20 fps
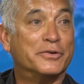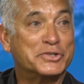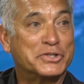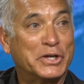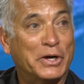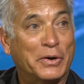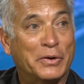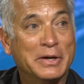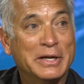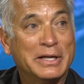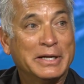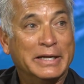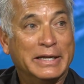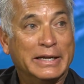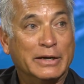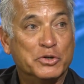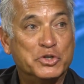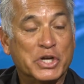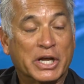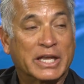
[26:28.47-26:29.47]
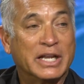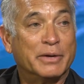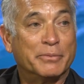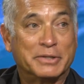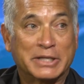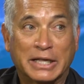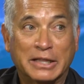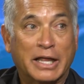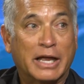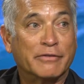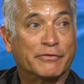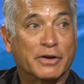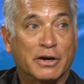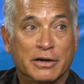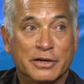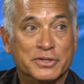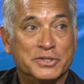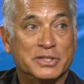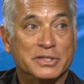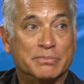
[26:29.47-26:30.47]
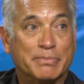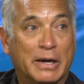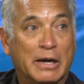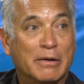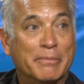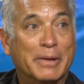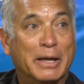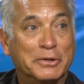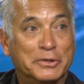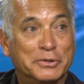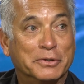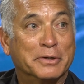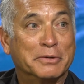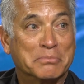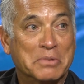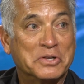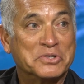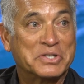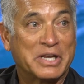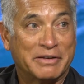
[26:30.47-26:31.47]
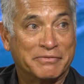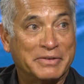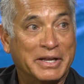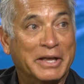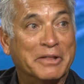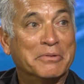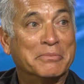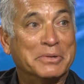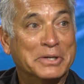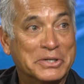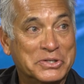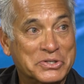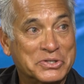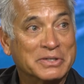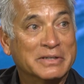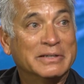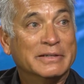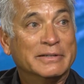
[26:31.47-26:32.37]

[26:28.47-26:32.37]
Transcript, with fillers: So, you know, checking in with that lifeguard is just paramount to a, a safe day on the beach.